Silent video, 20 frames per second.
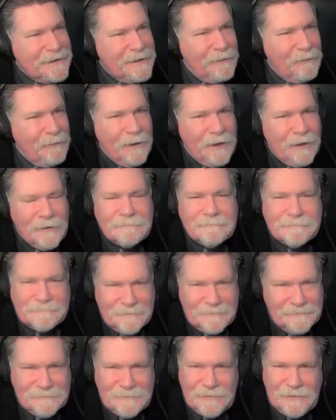Well,
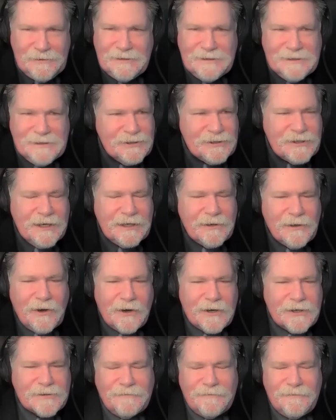take a
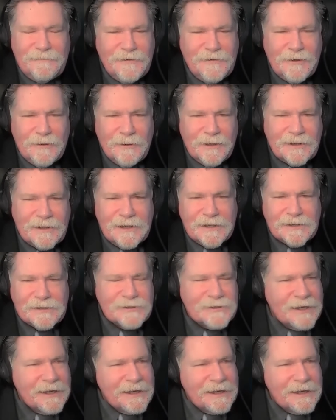large view at this.